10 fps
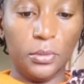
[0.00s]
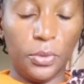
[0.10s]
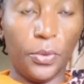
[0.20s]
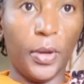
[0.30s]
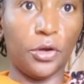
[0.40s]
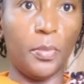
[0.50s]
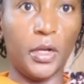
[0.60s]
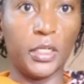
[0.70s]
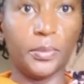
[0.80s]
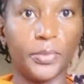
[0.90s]
where I
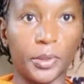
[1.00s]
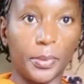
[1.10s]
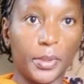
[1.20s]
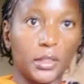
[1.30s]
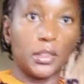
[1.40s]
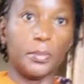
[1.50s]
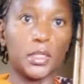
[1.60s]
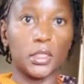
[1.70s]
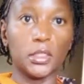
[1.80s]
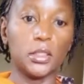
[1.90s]
normally prepare some
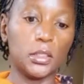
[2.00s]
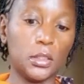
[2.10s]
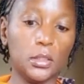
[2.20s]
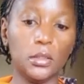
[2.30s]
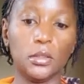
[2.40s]
green tea